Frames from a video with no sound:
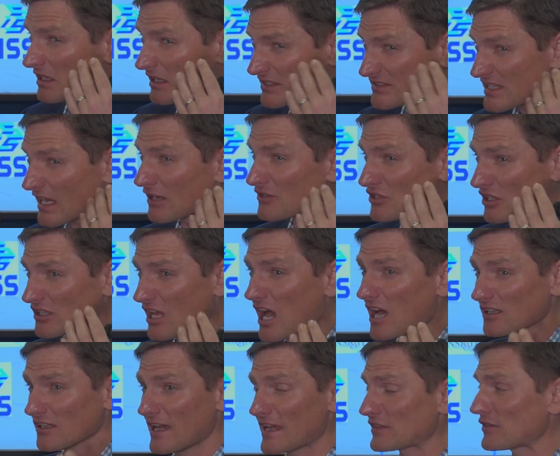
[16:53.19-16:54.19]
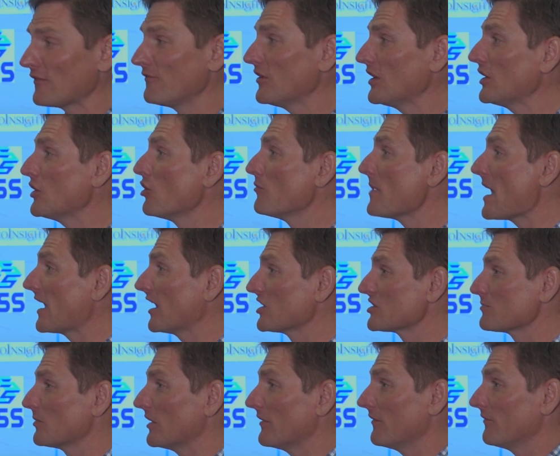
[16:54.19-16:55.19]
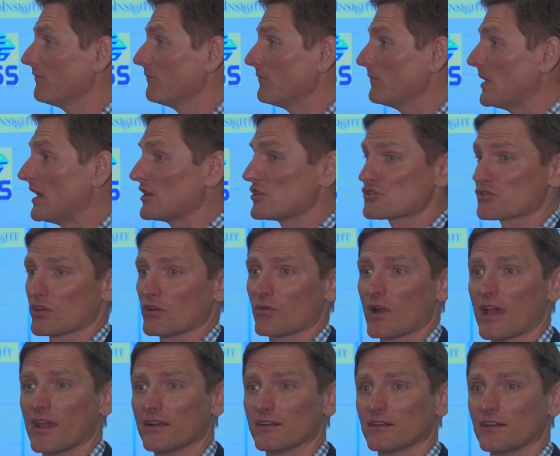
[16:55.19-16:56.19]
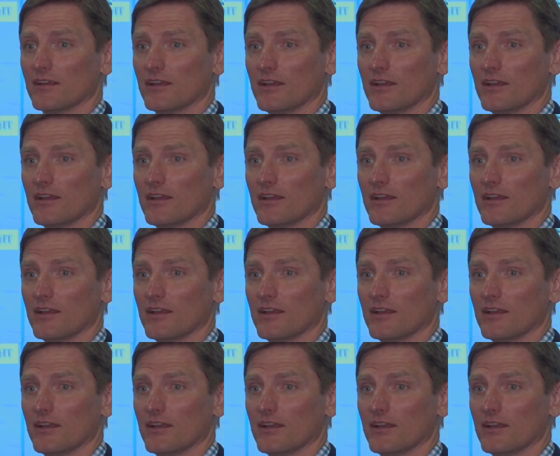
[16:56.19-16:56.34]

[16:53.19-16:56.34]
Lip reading: Sounds a lot like the video management industry, right?